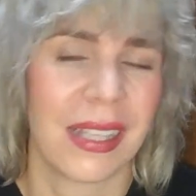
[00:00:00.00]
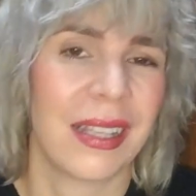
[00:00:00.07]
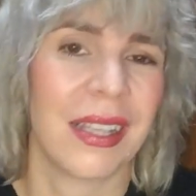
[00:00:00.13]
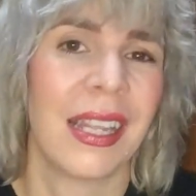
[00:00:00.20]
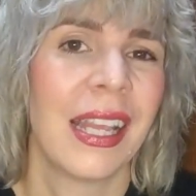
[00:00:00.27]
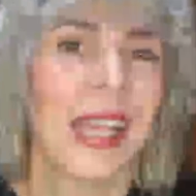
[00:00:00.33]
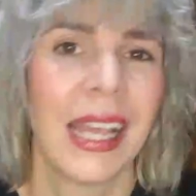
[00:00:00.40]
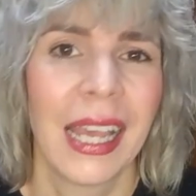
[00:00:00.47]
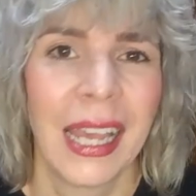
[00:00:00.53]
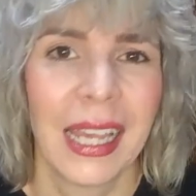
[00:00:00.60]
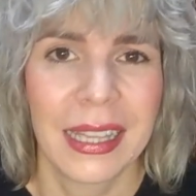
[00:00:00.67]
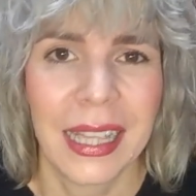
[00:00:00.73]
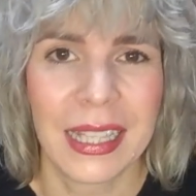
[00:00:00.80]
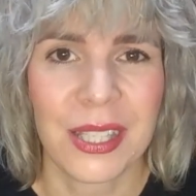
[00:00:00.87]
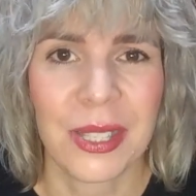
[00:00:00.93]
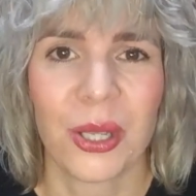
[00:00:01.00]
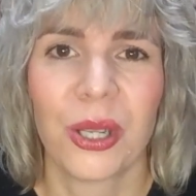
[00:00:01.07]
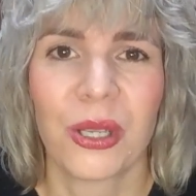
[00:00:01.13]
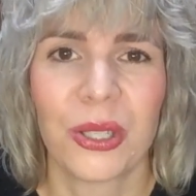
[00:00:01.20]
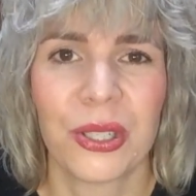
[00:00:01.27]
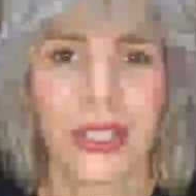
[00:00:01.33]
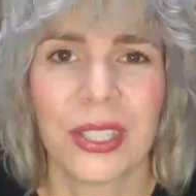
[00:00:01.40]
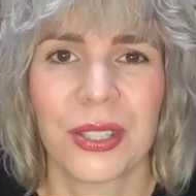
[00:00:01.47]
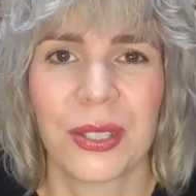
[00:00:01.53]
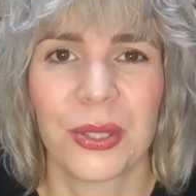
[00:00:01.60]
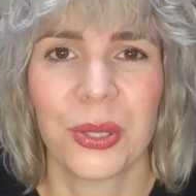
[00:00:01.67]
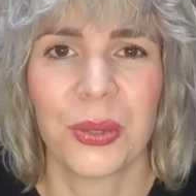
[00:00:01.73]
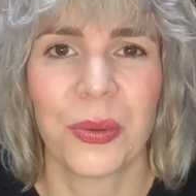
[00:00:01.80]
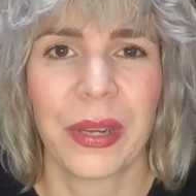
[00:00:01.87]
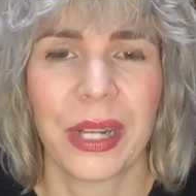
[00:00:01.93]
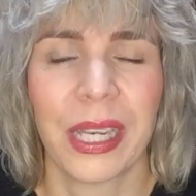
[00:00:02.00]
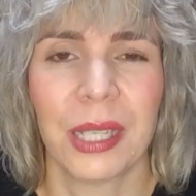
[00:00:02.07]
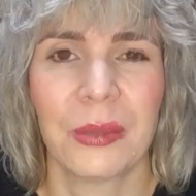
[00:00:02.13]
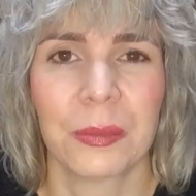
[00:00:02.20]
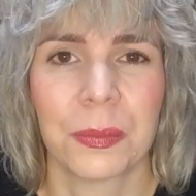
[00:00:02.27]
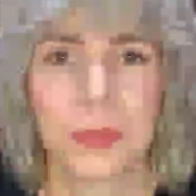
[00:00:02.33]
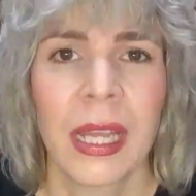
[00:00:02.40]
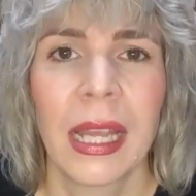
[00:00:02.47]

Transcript: and that's all you need to do really.